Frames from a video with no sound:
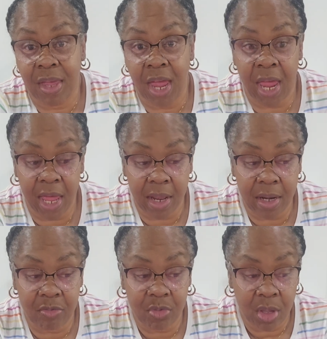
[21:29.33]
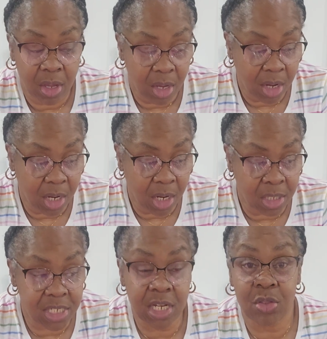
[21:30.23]
And
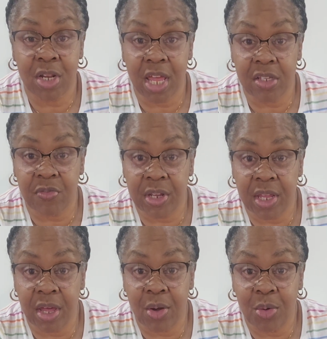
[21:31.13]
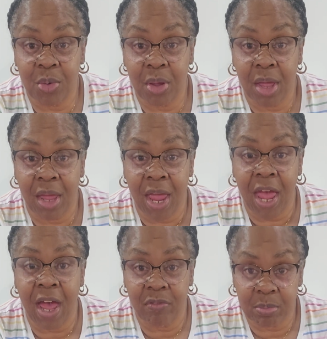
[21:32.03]
until the next video,
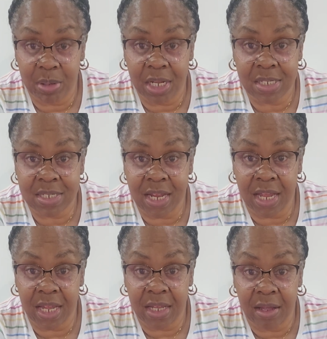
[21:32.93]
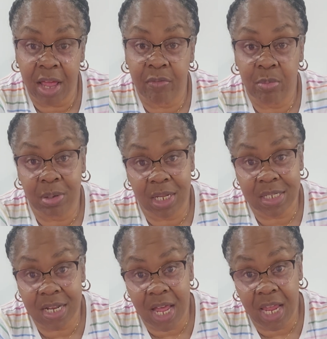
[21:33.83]
have a blessed day, have a
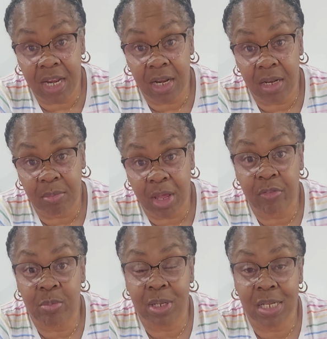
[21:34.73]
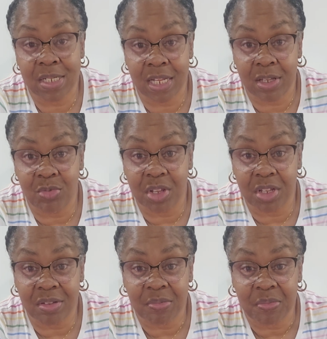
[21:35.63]
blessed night, have a blessed evening.
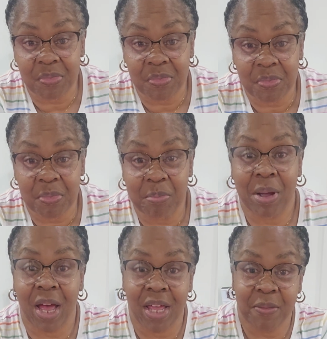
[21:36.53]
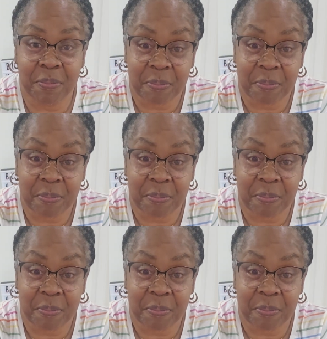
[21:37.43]
Bye.